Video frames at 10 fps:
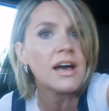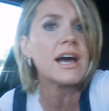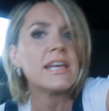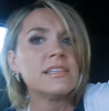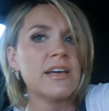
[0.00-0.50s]

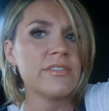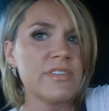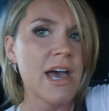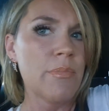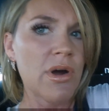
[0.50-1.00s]
I love
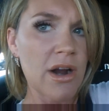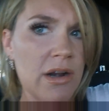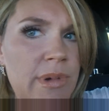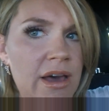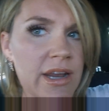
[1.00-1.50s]
that part
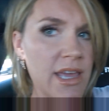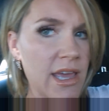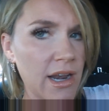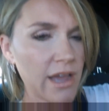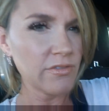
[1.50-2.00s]
about it.
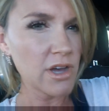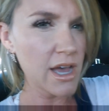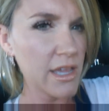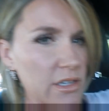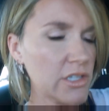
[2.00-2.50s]
And I've
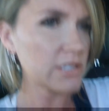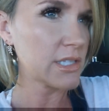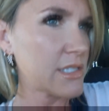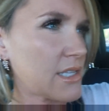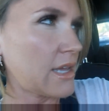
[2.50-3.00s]
got
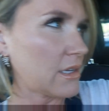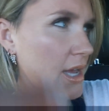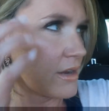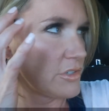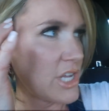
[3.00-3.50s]

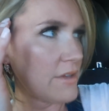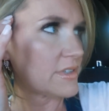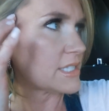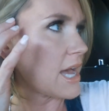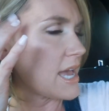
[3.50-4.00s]
kind of shaved
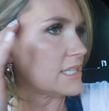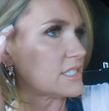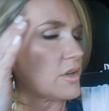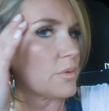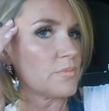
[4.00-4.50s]
sides,
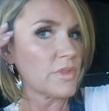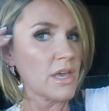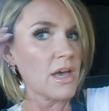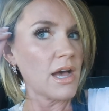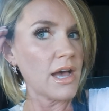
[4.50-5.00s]
so
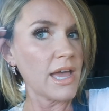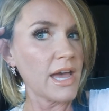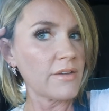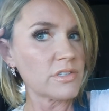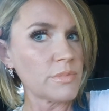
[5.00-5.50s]
I
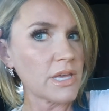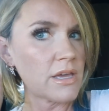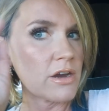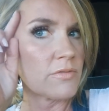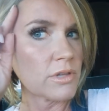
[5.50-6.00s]
have to be
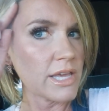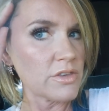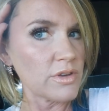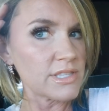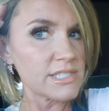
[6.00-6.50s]
careful. Like
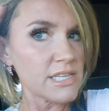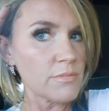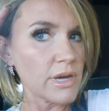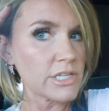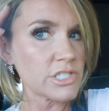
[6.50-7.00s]
you can see
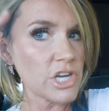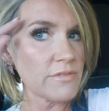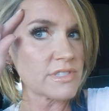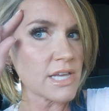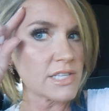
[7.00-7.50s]
my
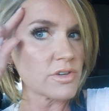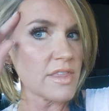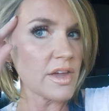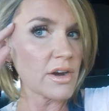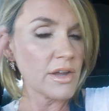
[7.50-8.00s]
shaved sides right
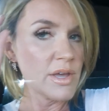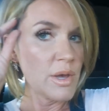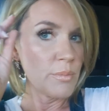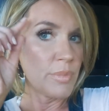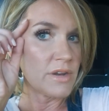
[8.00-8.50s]
there.
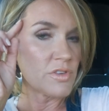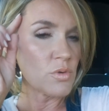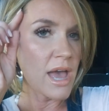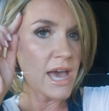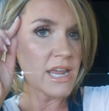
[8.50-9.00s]
But if you
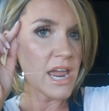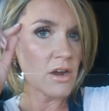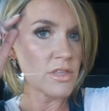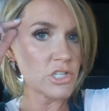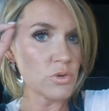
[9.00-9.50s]
had
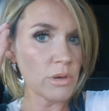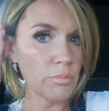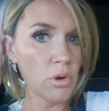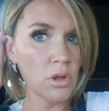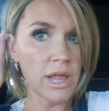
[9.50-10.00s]
hair that you could
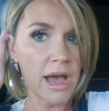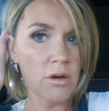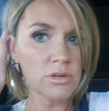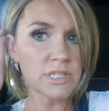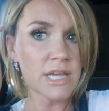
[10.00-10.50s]
pull
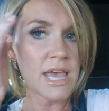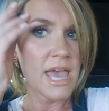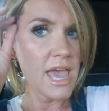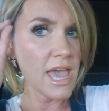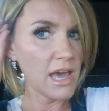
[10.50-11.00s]
out
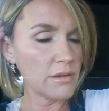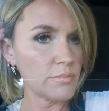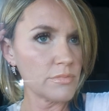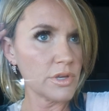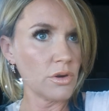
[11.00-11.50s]
and,
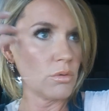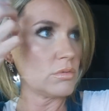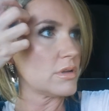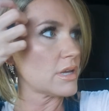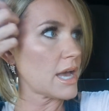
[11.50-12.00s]
you
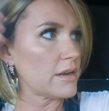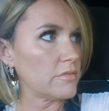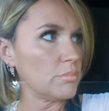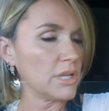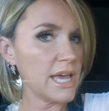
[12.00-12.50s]
know, kind
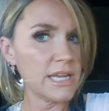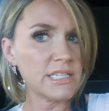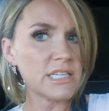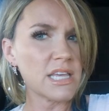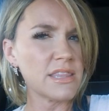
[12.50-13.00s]
of
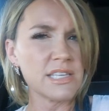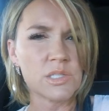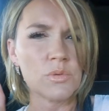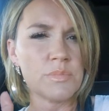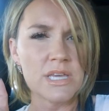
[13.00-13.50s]
blend,
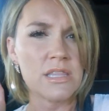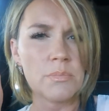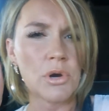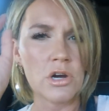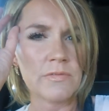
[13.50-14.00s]
this would be the
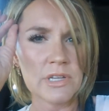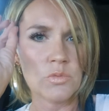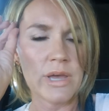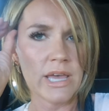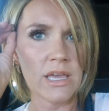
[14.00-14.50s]
perfect
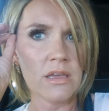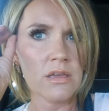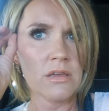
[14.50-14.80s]
wig